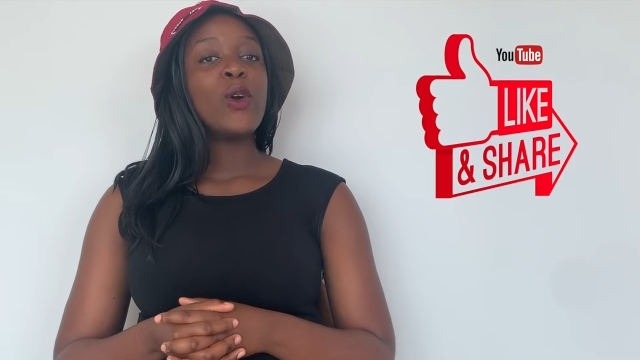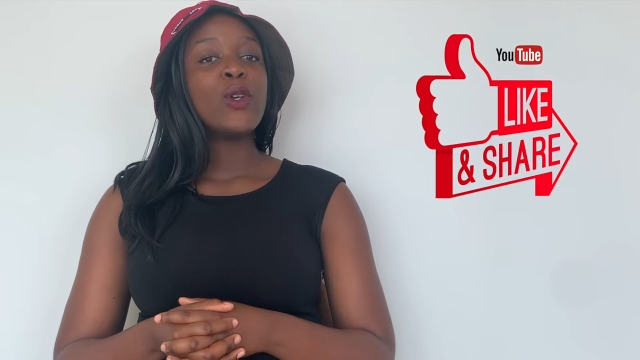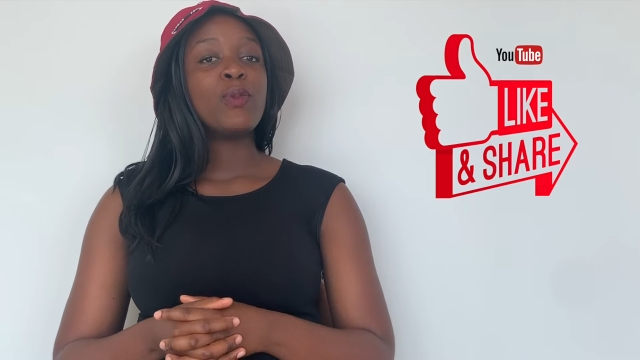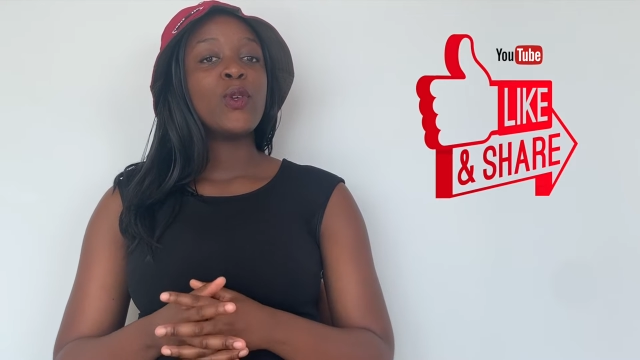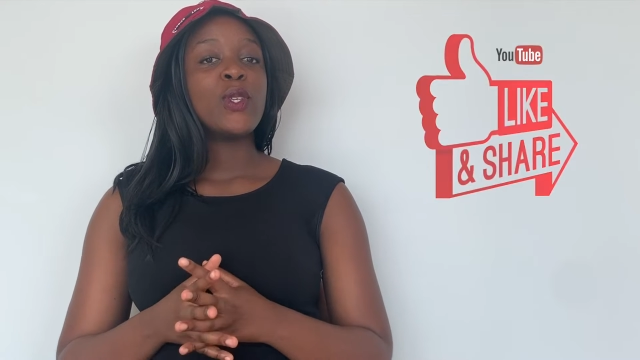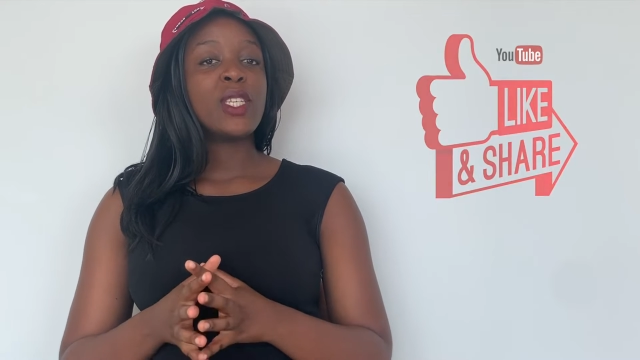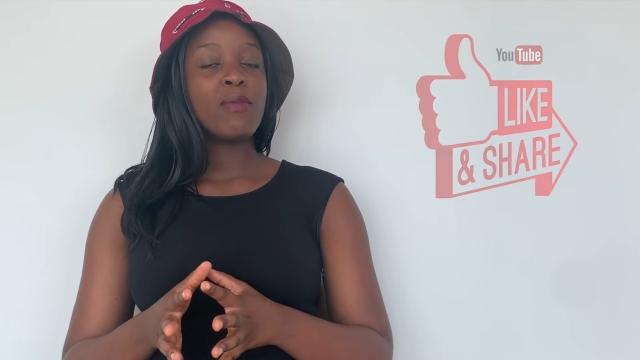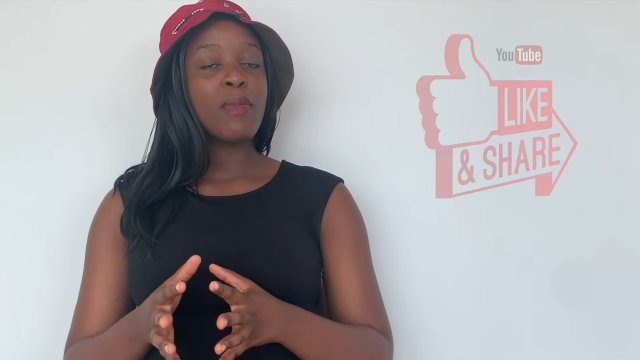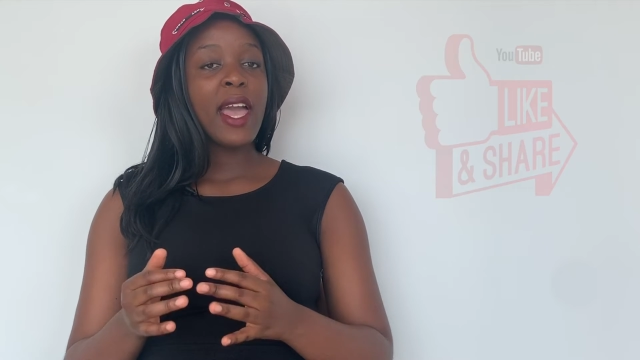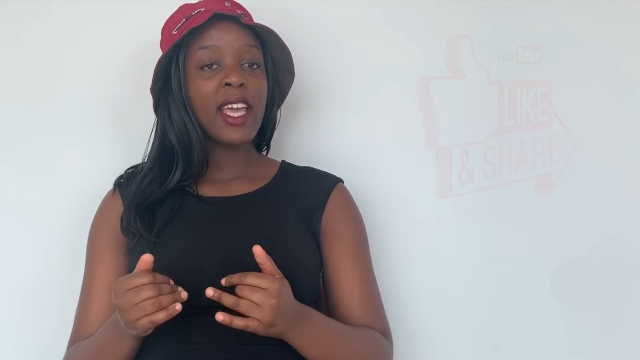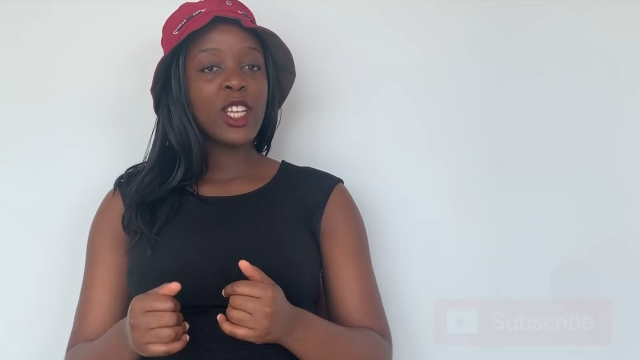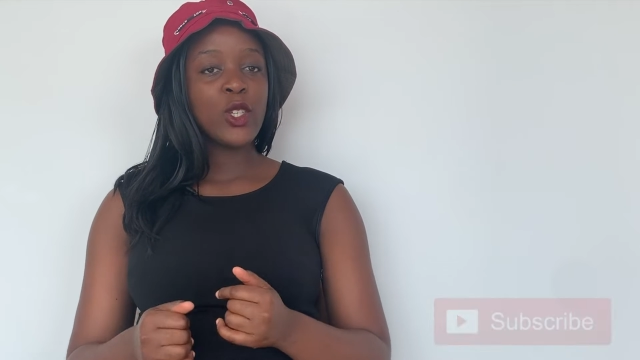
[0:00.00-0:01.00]
hope you
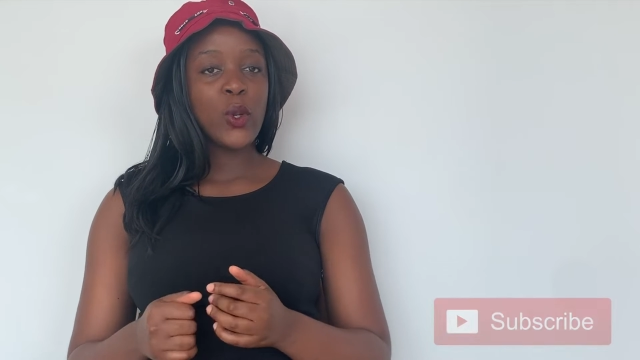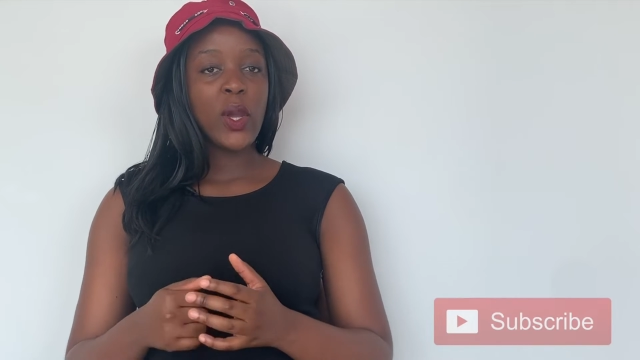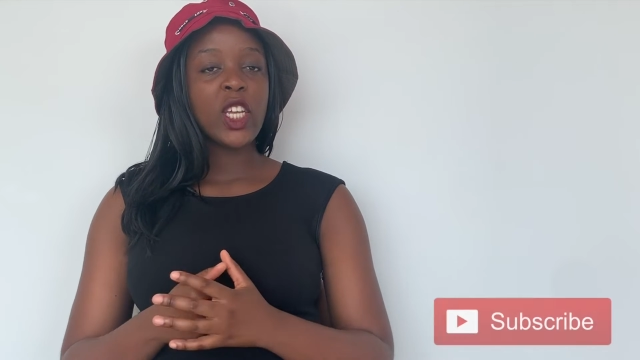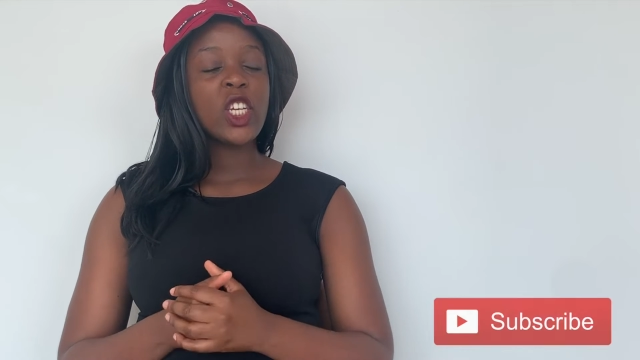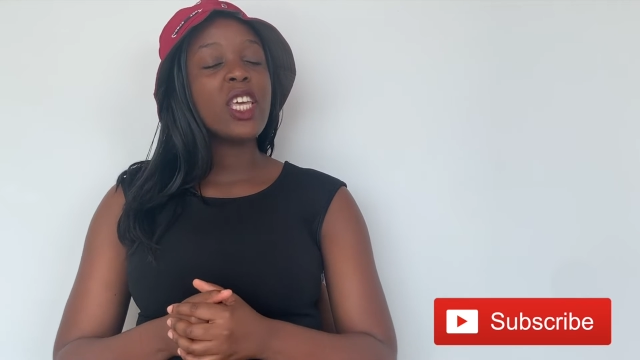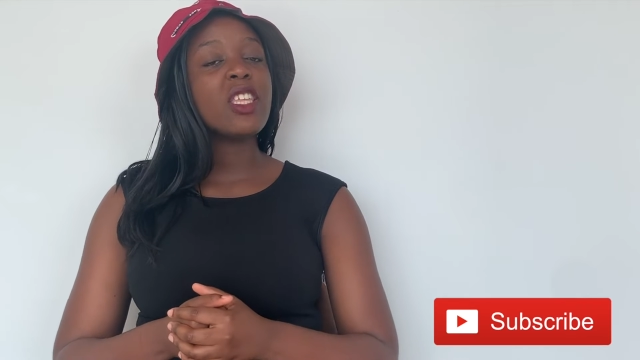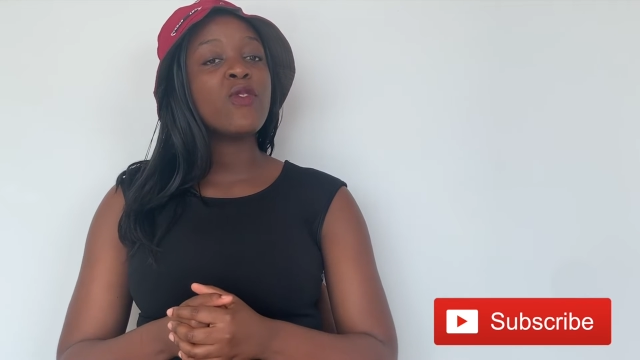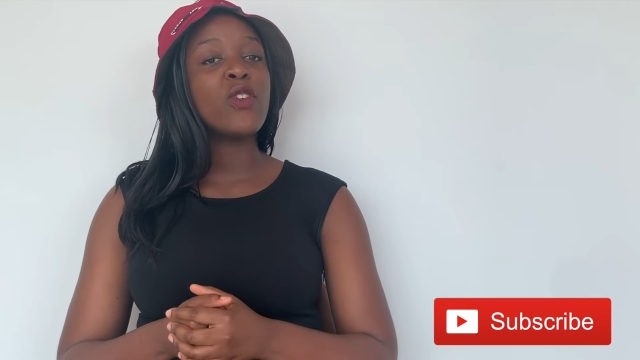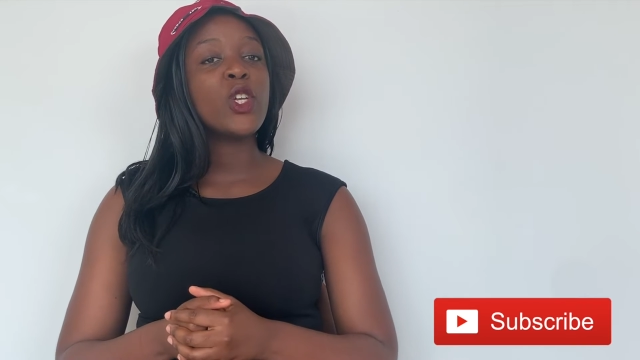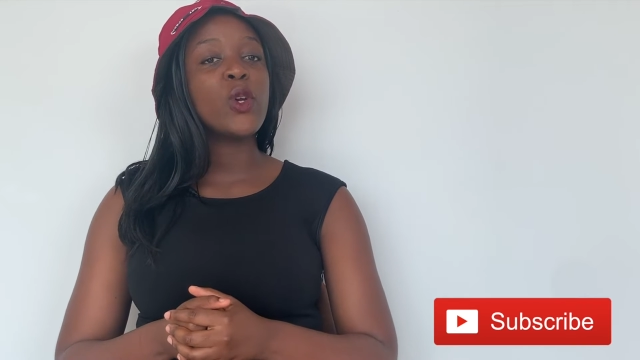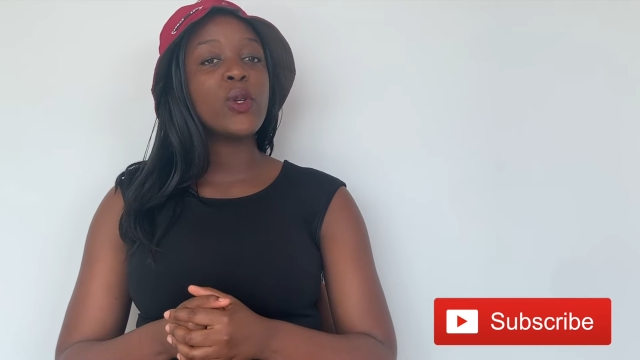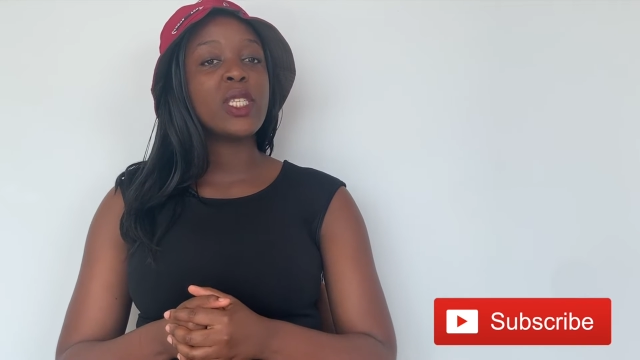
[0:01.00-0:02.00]
sit back, enjoy, share
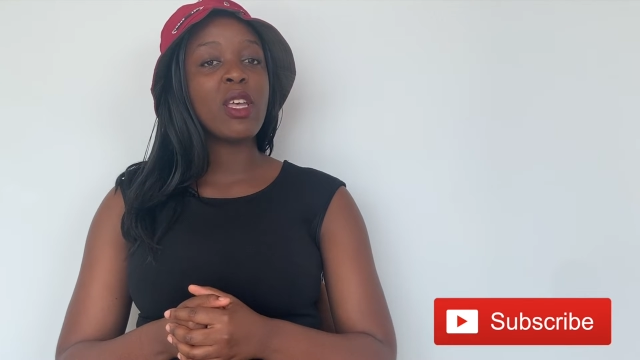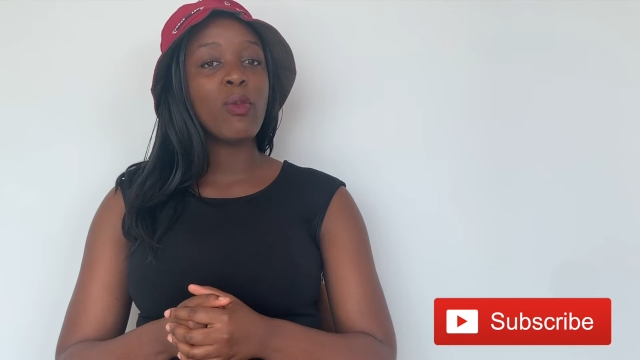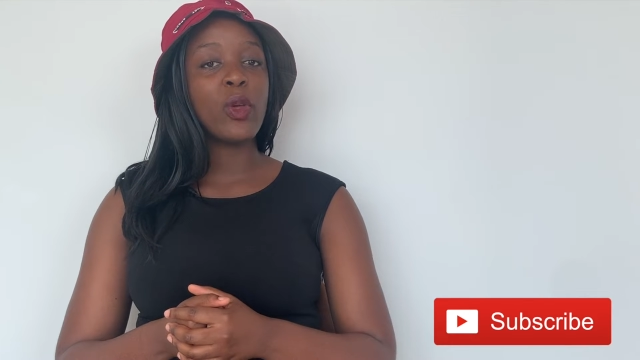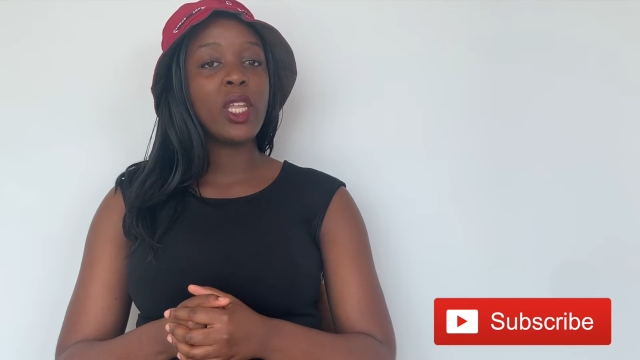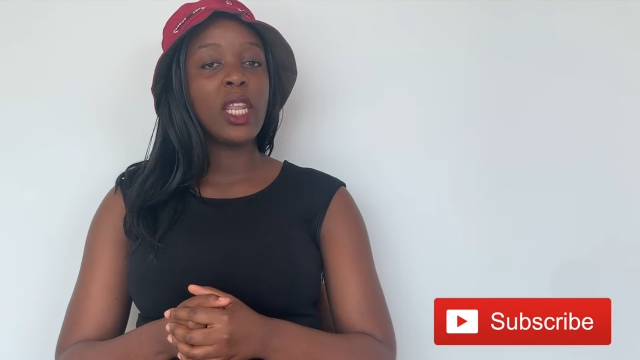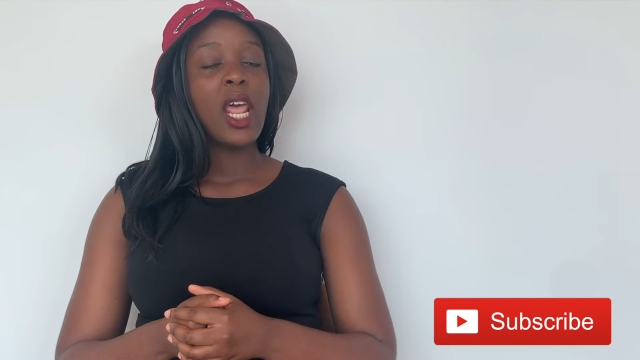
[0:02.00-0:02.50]
this video with someone